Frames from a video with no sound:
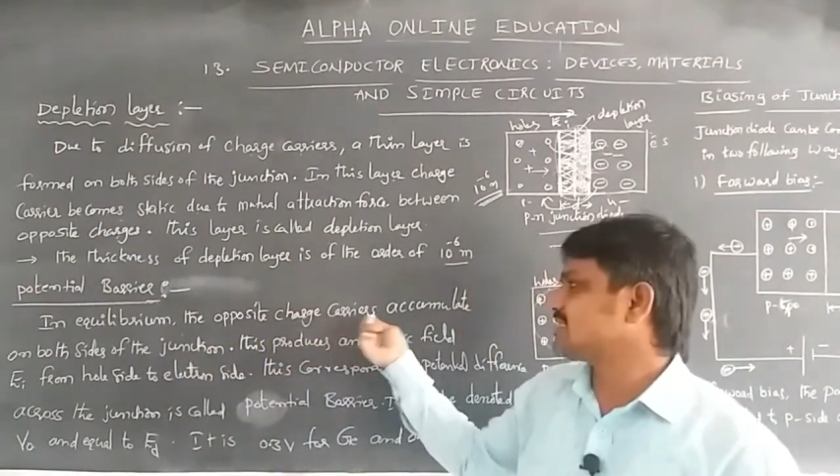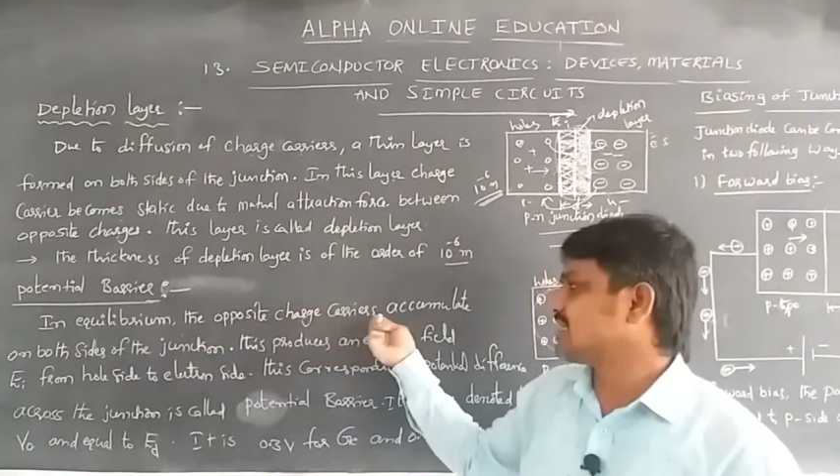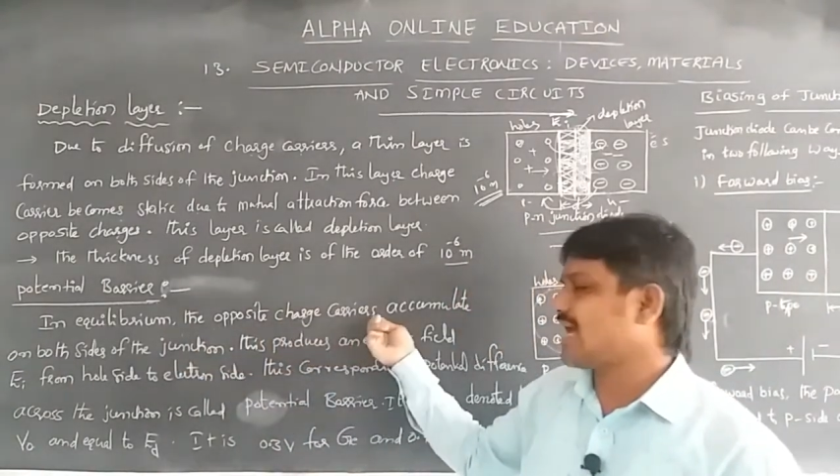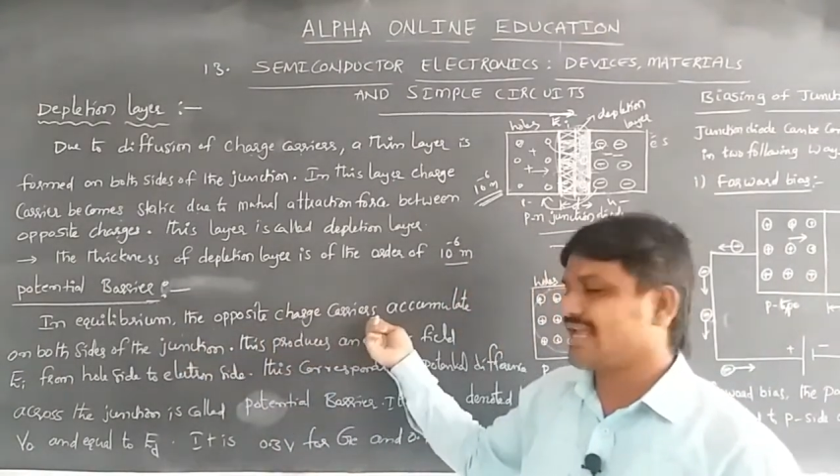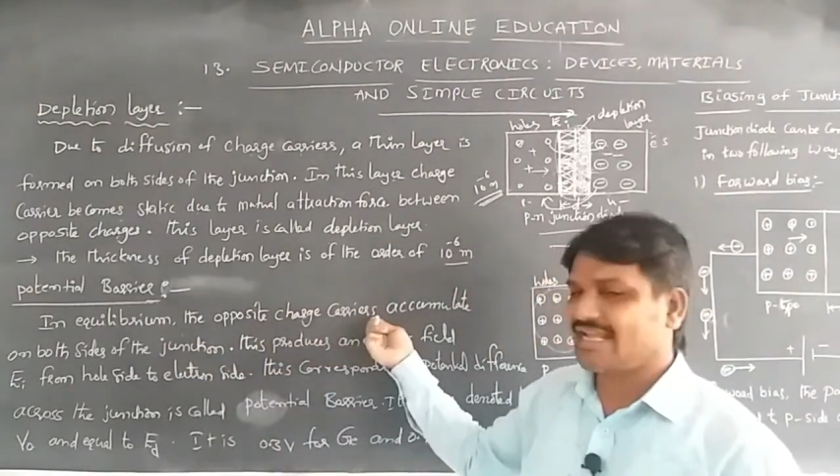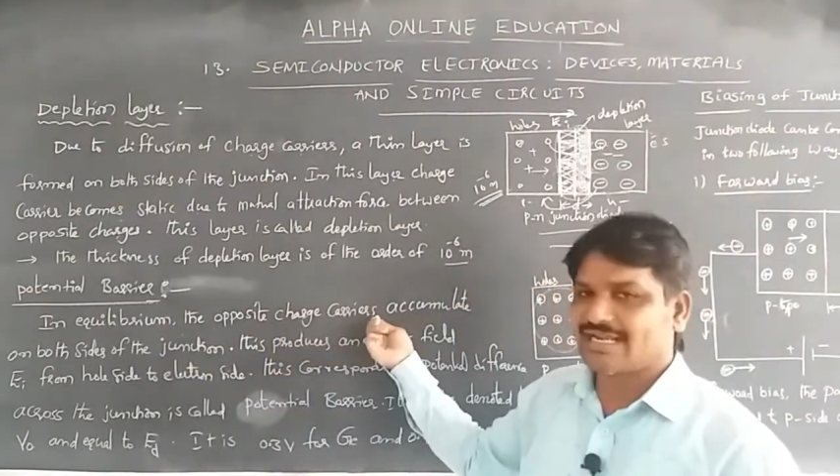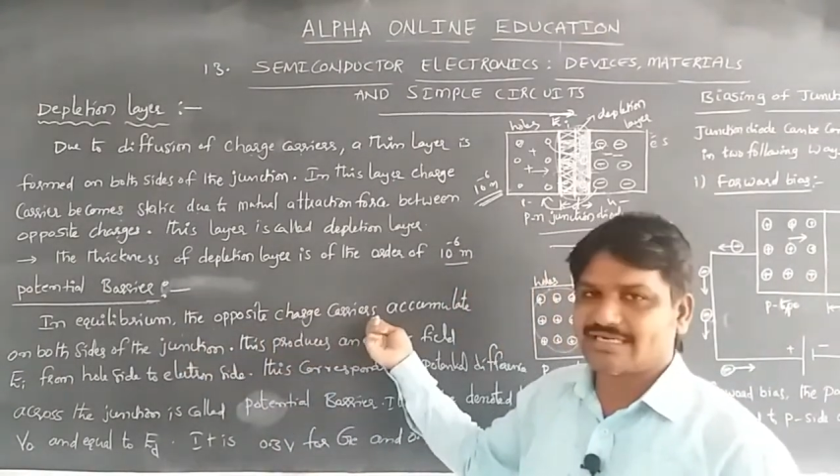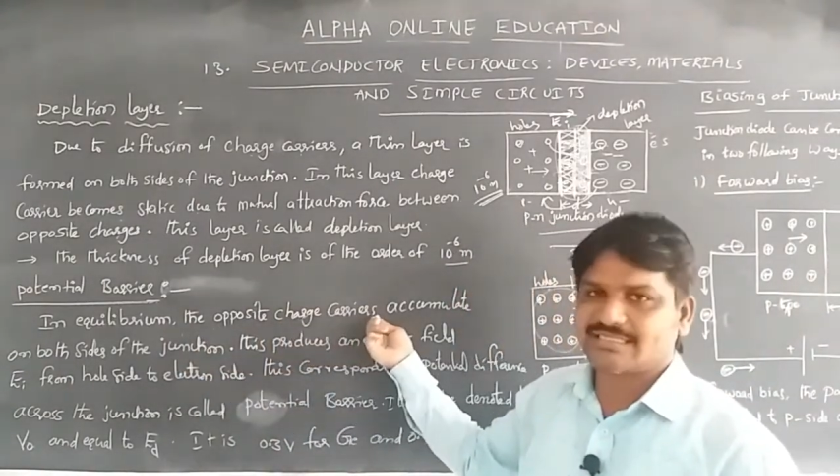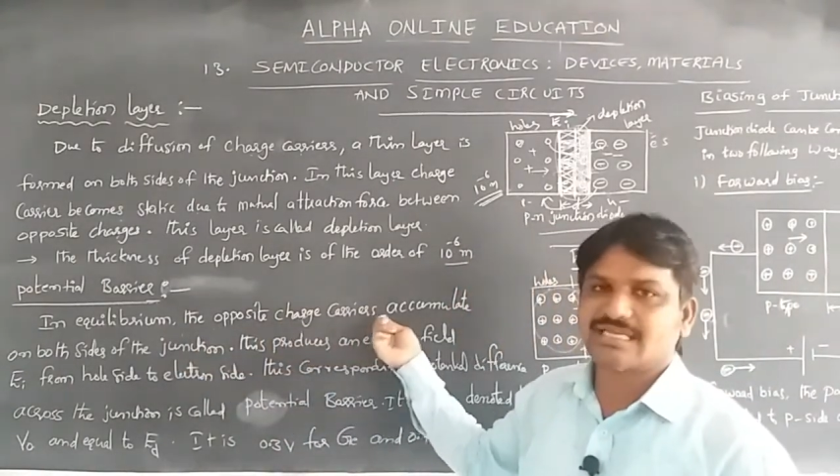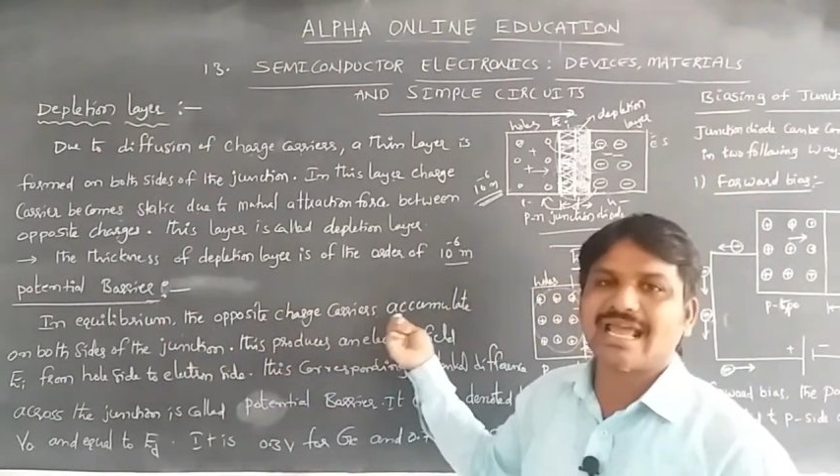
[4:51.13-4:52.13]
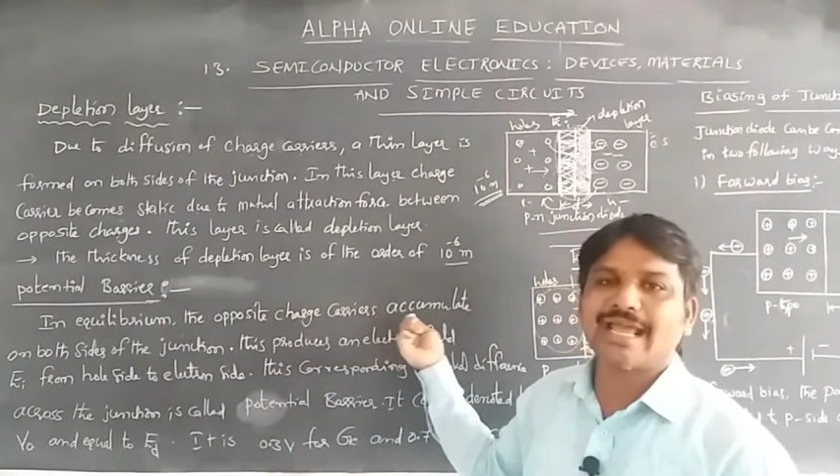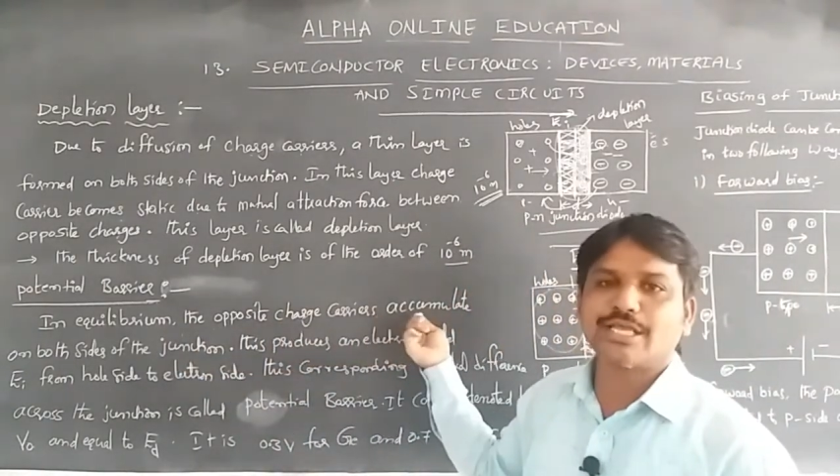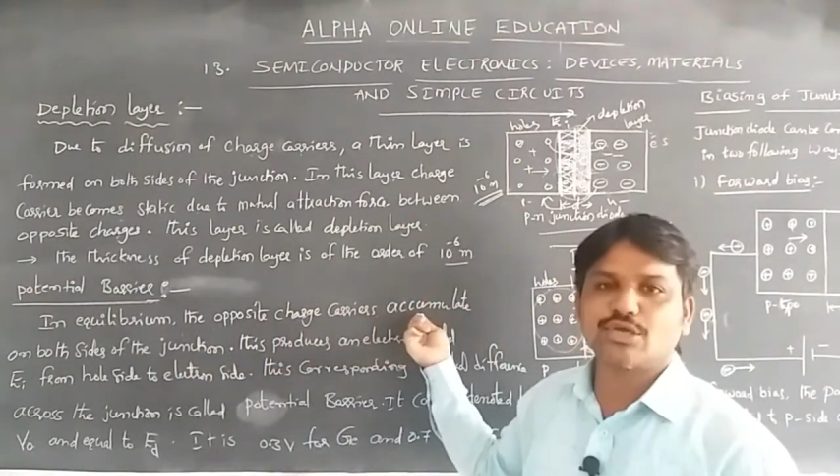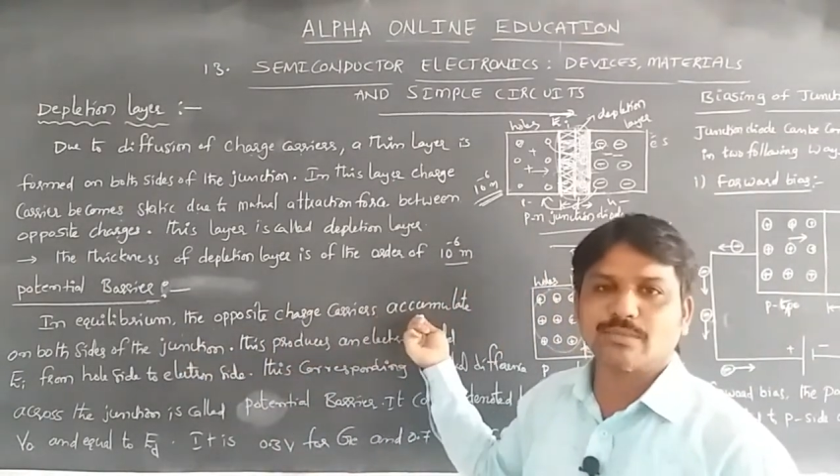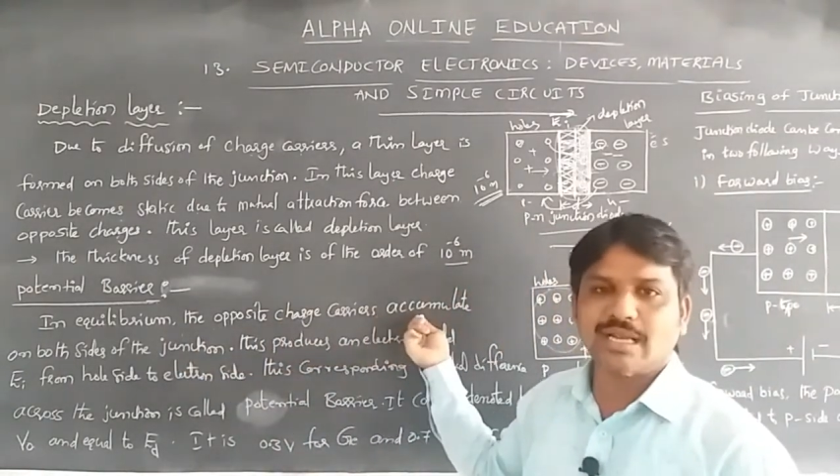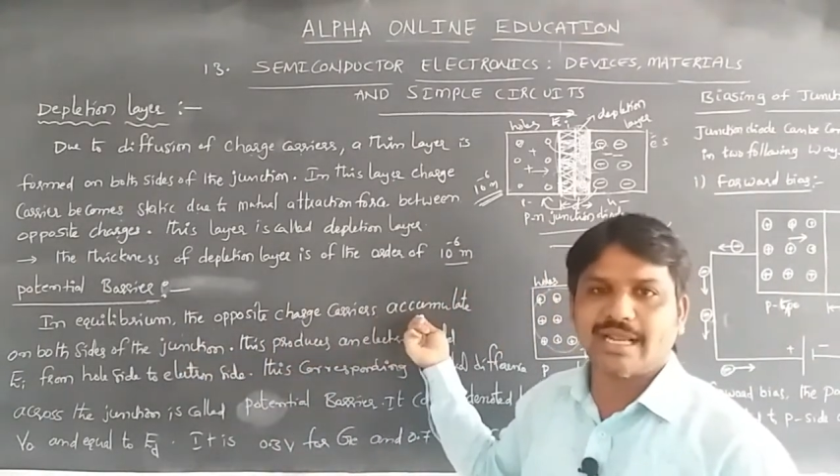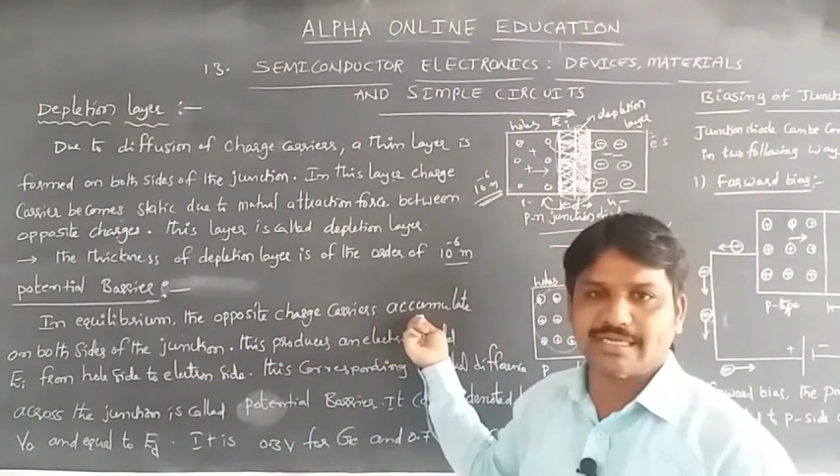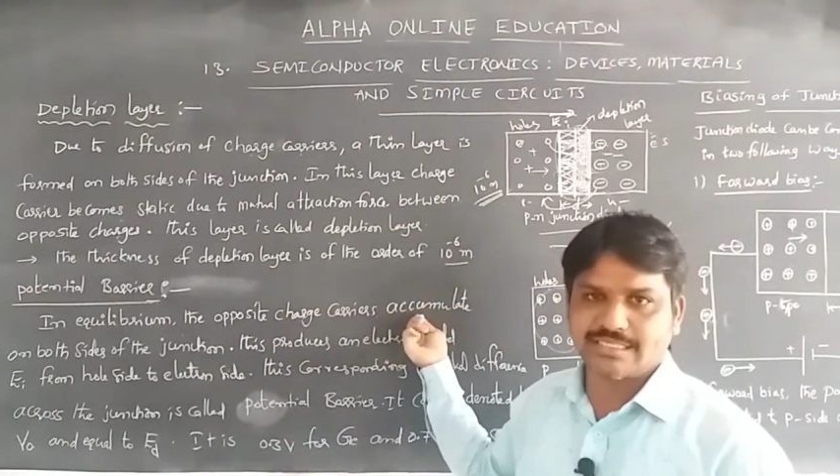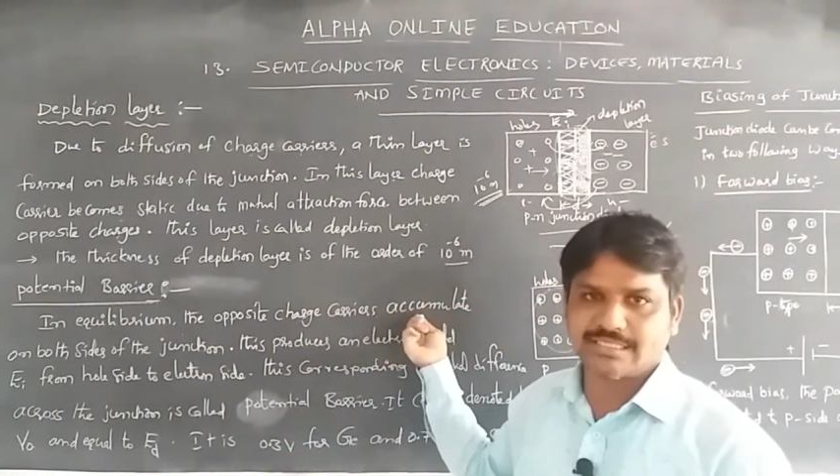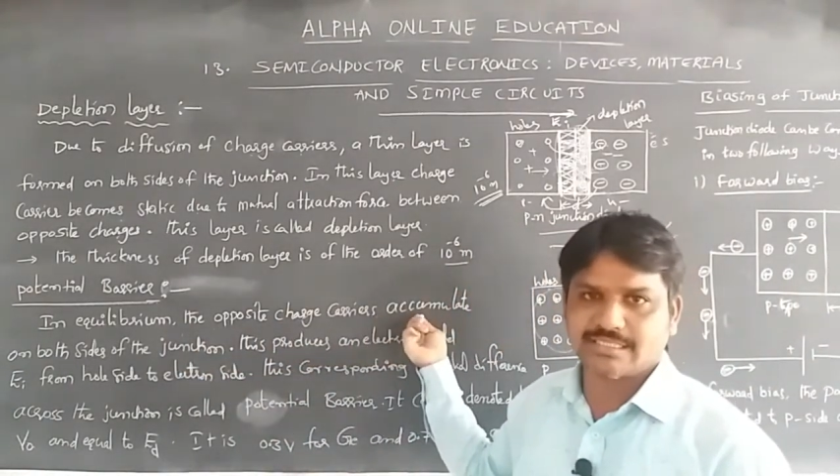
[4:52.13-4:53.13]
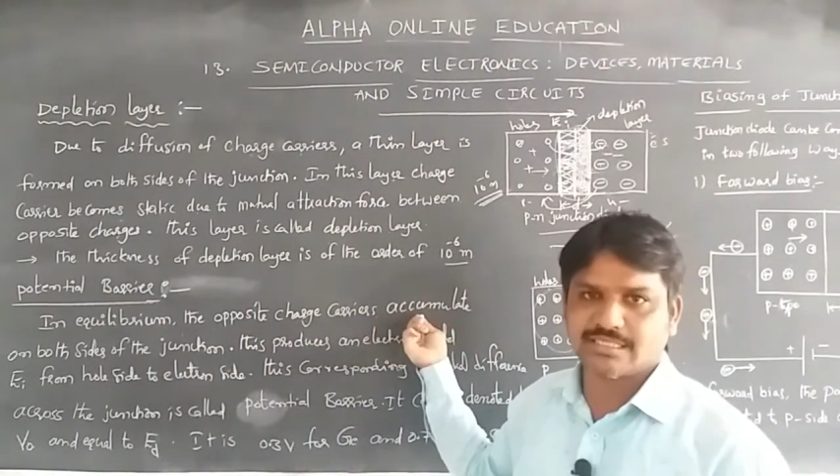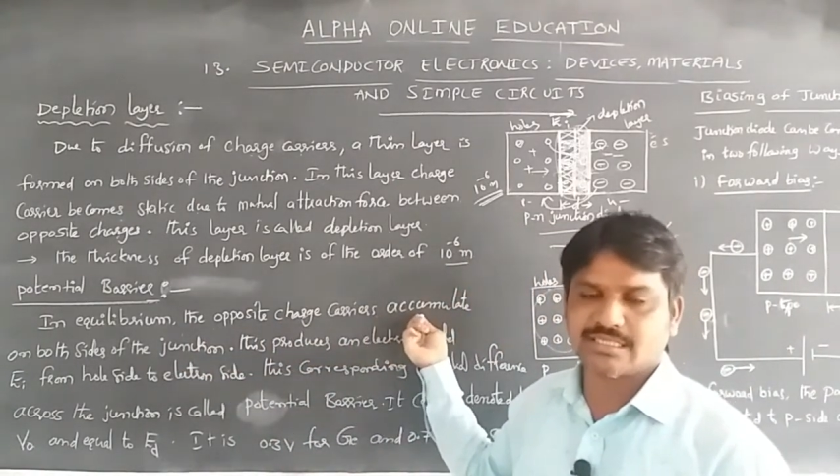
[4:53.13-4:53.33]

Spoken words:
carriers accumulate.